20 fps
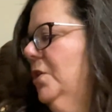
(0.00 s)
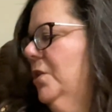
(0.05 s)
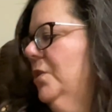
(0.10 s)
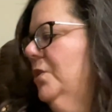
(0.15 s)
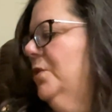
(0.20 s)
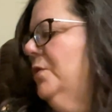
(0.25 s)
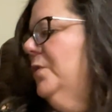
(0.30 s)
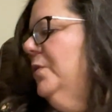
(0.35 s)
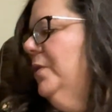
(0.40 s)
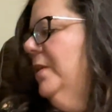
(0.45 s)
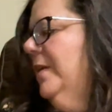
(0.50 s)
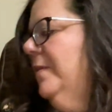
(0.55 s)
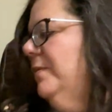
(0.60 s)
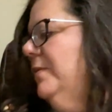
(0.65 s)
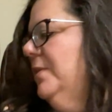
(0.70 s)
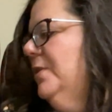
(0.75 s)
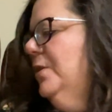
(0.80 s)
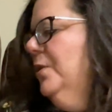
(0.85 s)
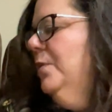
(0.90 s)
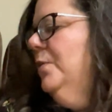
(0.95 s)
So that
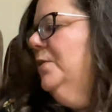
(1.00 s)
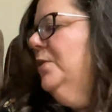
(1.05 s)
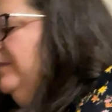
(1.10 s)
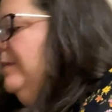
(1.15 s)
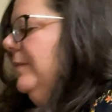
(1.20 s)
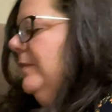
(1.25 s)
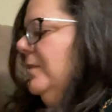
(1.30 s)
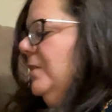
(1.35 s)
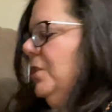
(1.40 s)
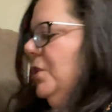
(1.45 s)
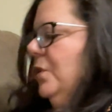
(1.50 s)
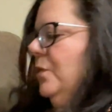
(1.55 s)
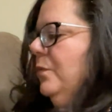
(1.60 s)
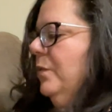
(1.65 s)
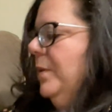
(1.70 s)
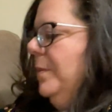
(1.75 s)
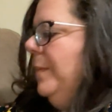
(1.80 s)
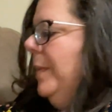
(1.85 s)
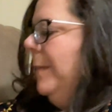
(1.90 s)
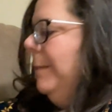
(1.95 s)
was those. If you
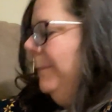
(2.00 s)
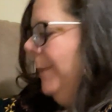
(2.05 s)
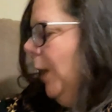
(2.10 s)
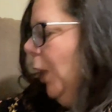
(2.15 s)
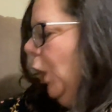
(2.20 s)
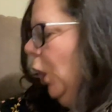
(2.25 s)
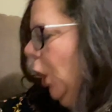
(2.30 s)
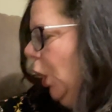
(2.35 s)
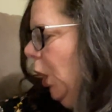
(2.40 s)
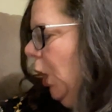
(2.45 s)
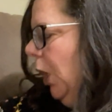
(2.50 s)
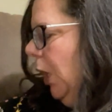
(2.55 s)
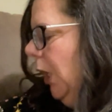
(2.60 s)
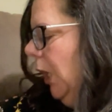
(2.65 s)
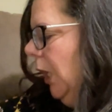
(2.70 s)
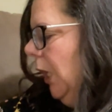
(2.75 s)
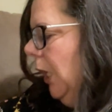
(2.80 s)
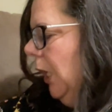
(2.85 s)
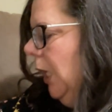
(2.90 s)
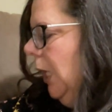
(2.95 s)
remember,
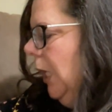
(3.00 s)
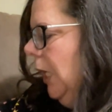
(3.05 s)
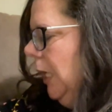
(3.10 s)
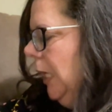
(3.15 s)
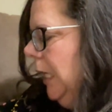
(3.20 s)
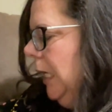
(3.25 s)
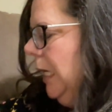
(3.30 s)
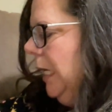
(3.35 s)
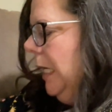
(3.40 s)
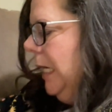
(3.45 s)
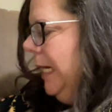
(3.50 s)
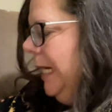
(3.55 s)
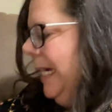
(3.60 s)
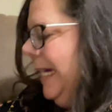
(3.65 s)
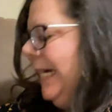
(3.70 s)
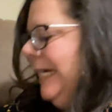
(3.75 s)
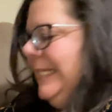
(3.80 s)
I